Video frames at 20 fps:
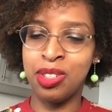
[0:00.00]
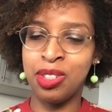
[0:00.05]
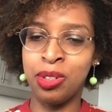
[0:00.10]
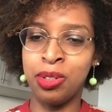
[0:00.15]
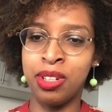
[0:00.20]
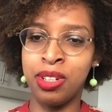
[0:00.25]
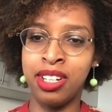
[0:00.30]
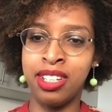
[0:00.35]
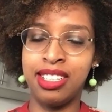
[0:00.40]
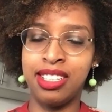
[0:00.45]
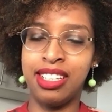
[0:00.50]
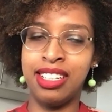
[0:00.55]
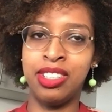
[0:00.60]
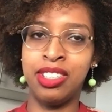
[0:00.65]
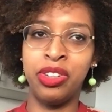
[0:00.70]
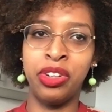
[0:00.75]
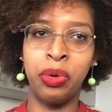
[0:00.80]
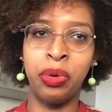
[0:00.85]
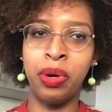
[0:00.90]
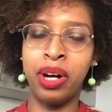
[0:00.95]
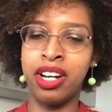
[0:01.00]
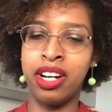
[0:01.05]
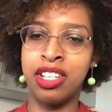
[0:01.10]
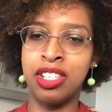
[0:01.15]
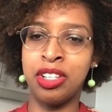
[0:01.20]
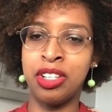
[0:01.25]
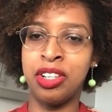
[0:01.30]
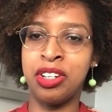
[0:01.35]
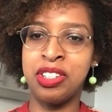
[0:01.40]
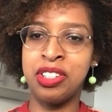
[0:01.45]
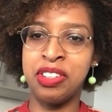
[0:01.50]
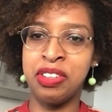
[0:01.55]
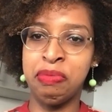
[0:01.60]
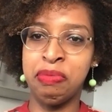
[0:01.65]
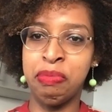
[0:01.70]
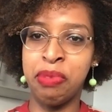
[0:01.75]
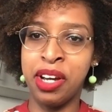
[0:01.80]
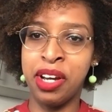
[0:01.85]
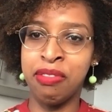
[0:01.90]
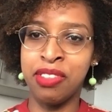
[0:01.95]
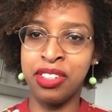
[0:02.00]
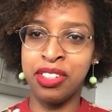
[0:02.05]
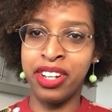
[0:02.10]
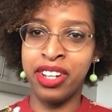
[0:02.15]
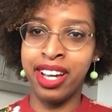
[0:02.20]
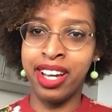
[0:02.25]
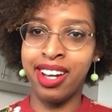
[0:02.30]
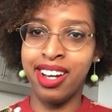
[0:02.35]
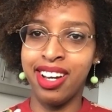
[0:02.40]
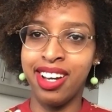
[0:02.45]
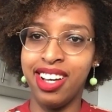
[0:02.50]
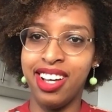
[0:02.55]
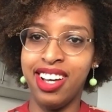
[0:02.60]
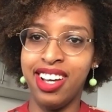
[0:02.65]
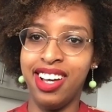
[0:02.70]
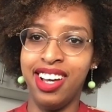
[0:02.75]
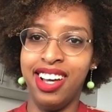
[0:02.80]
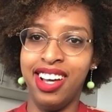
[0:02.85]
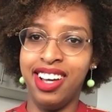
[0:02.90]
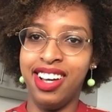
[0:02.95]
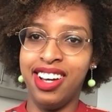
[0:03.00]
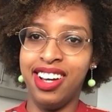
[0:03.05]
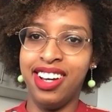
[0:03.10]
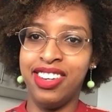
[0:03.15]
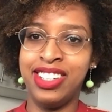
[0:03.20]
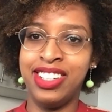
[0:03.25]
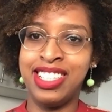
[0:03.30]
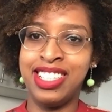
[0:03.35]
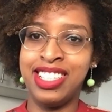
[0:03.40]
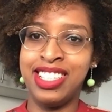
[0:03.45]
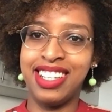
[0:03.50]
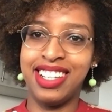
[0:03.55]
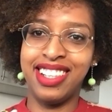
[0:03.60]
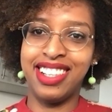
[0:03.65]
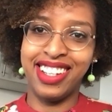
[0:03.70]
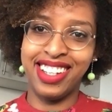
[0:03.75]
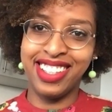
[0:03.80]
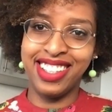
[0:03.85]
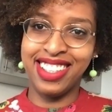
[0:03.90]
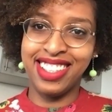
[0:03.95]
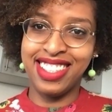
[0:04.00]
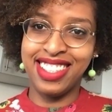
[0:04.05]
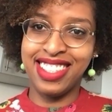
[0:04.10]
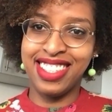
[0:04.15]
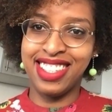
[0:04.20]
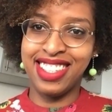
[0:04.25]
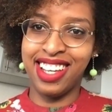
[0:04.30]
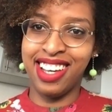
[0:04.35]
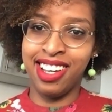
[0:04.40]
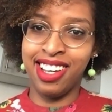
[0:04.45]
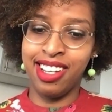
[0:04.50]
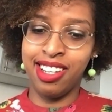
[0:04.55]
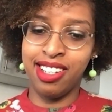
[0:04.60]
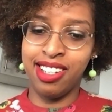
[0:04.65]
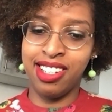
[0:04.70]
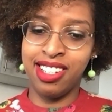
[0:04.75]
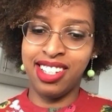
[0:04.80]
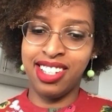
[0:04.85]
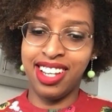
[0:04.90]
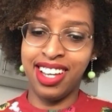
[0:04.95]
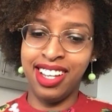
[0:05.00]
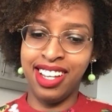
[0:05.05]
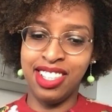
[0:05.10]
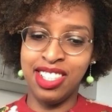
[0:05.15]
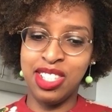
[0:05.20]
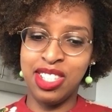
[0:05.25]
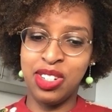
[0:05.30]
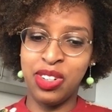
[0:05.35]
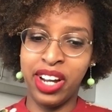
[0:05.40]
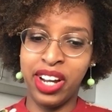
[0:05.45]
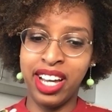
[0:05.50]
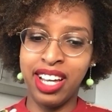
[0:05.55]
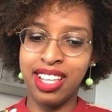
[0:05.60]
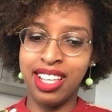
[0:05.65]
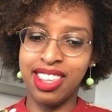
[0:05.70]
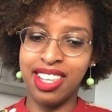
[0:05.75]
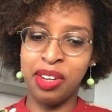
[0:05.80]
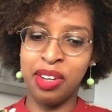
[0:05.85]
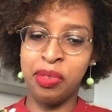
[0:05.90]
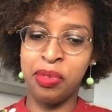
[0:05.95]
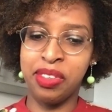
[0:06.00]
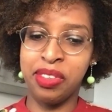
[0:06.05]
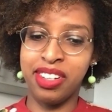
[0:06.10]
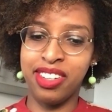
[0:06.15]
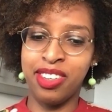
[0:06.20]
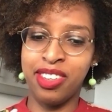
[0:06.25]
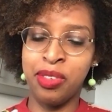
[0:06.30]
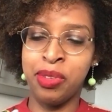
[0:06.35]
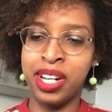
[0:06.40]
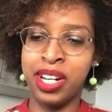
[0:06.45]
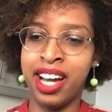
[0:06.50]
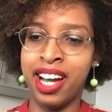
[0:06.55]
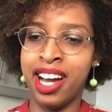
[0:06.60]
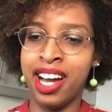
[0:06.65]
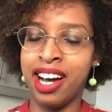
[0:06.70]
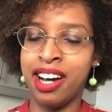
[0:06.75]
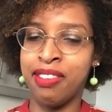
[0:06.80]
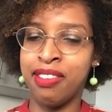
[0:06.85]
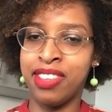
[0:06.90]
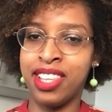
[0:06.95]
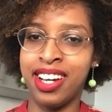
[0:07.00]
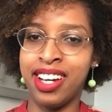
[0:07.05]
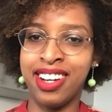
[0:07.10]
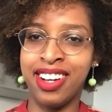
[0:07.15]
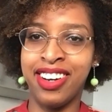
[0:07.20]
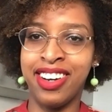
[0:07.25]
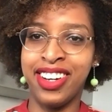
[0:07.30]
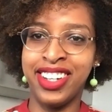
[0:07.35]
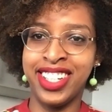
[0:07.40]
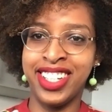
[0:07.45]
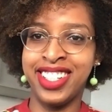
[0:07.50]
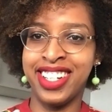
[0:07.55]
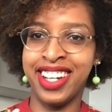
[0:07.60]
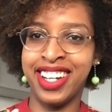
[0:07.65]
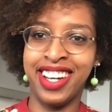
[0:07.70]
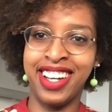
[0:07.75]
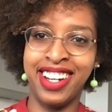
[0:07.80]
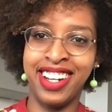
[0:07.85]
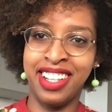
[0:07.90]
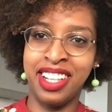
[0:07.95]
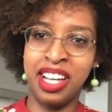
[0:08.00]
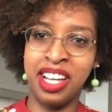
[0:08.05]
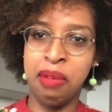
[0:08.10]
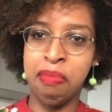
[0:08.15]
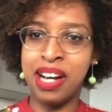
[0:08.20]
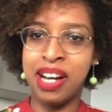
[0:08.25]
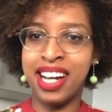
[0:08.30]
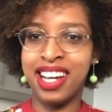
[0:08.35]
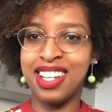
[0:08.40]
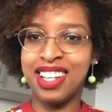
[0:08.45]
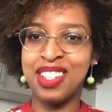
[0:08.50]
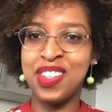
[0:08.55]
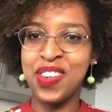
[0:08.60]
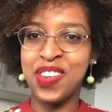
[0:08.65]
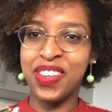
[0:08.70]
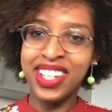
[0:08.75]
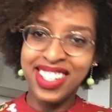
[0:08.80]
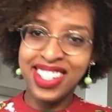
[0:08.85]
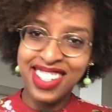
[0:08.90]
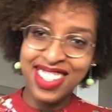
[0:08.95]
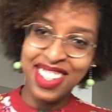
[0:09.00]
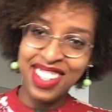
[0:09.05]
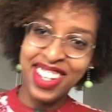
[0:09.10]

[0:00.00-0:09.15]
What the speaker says: So it requires a lot of bravery, resilience, and strength. And when I have that courage again, I'll get back into it.